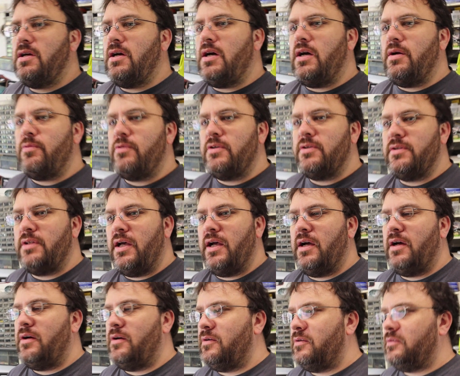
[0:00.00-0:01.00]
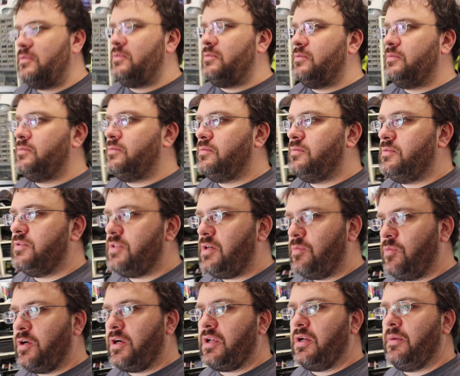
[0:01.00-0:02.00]
I will now
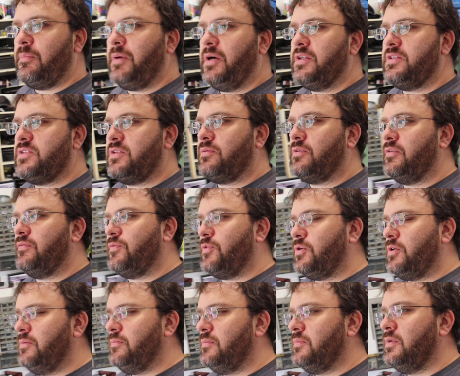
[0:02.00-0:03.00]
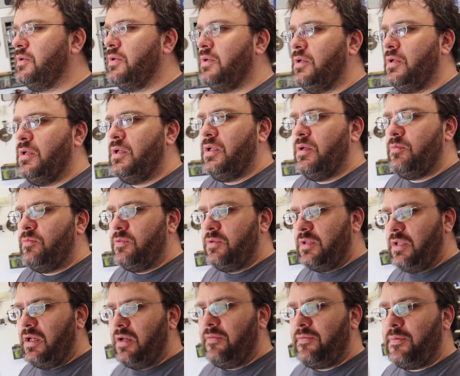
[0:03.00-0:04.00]
start working on pods 3 and 4. We'll
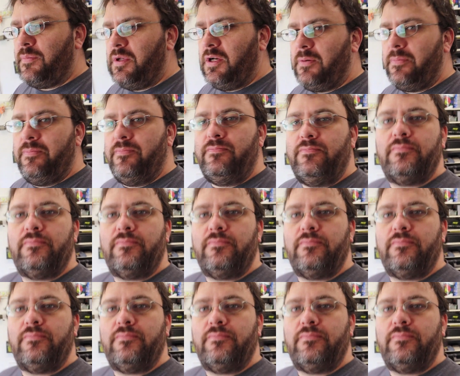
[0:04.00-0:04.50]
take it from there.